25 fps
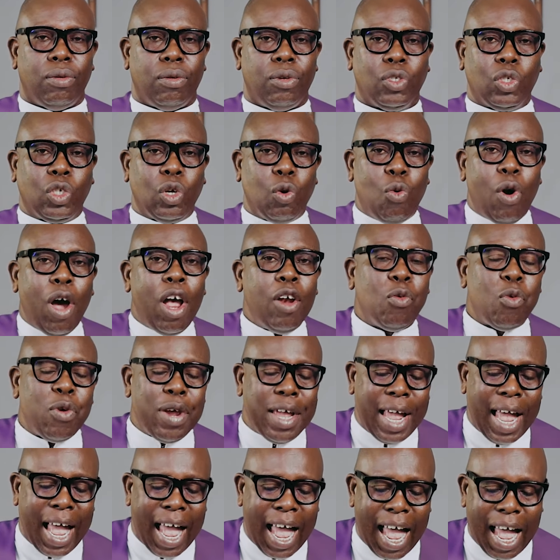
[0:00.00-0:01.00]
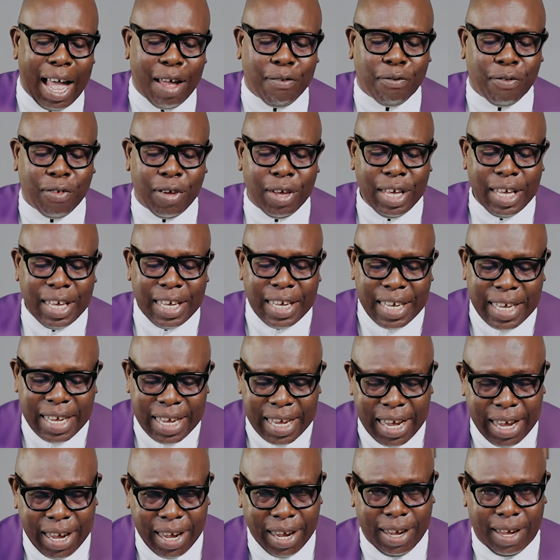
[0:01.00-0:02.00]
So what we have
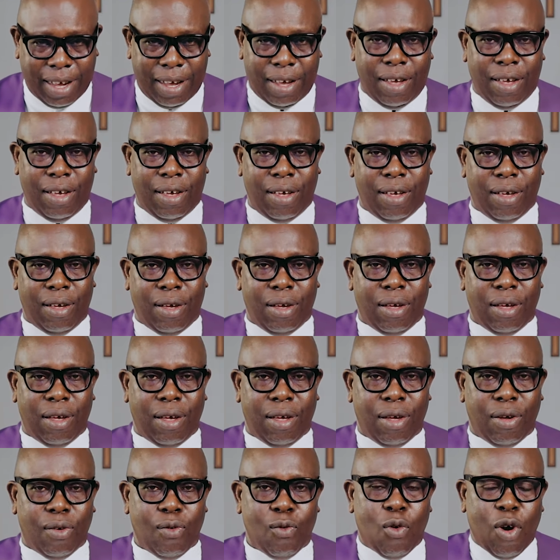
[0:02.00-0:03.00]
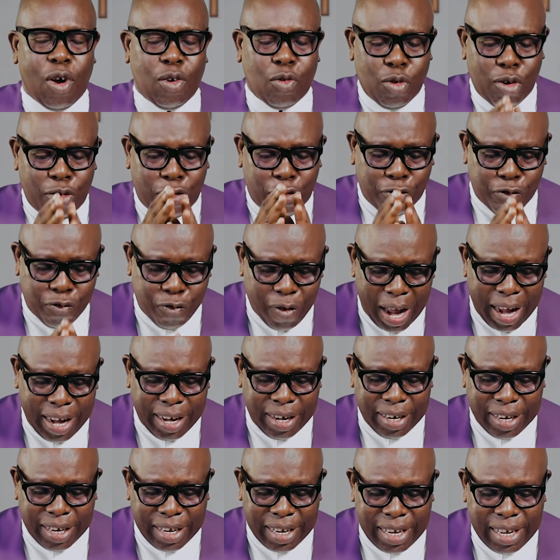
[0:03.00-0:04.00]
here, what we
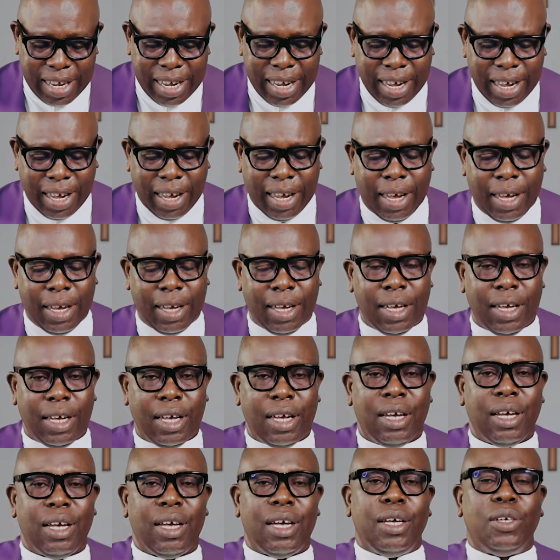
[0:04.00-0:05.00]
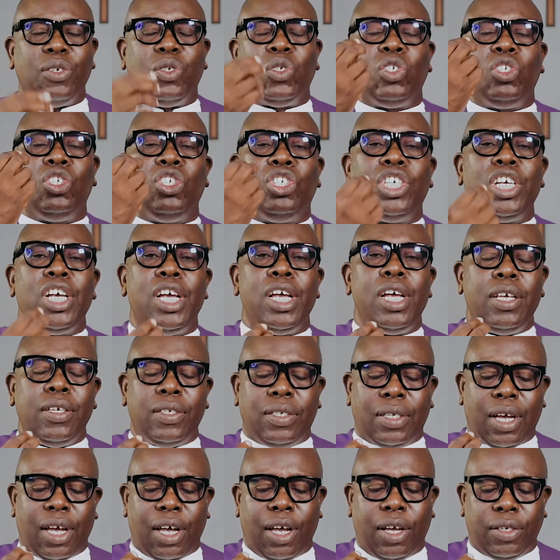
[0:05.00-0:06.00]
find here, is
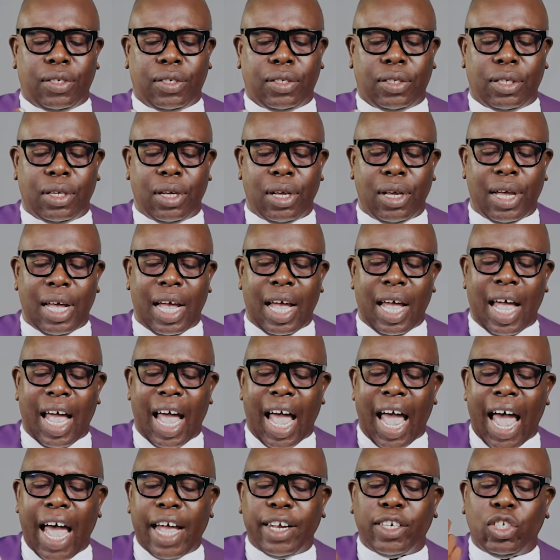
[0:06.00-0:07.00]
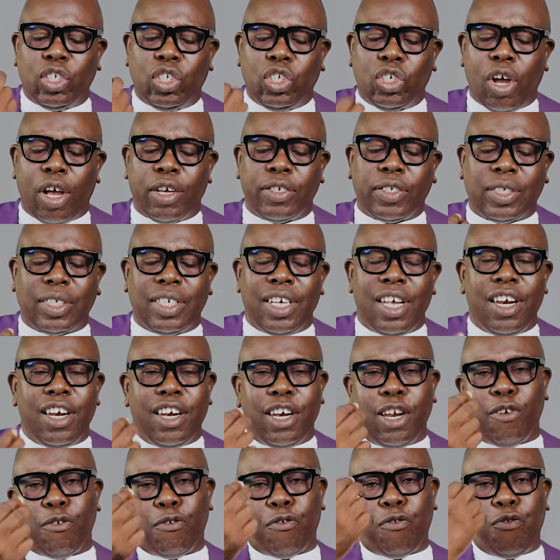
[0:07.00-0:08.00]
Jesus
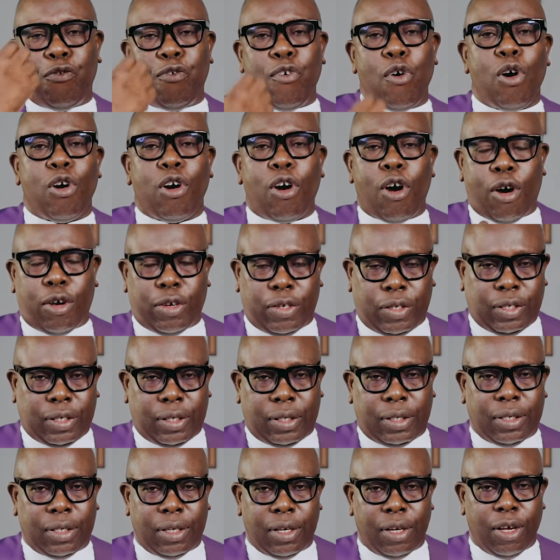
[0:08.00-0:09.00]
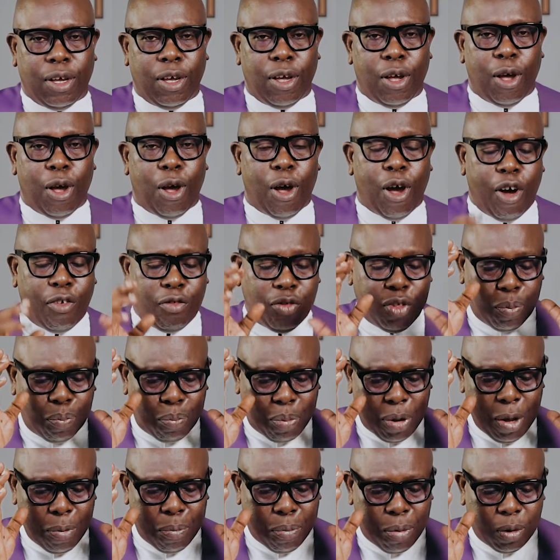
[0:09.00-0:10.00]
adjusting the focus of the
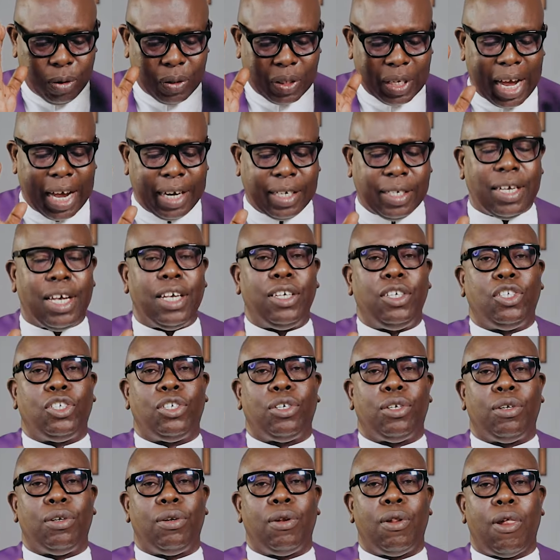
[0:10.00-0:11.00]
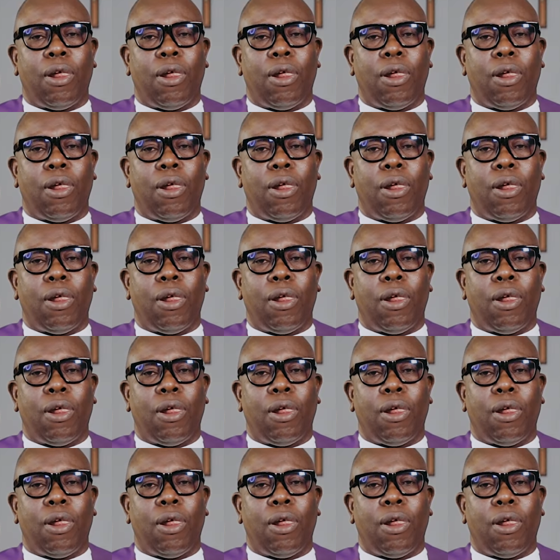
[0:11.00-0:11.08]
people's attention,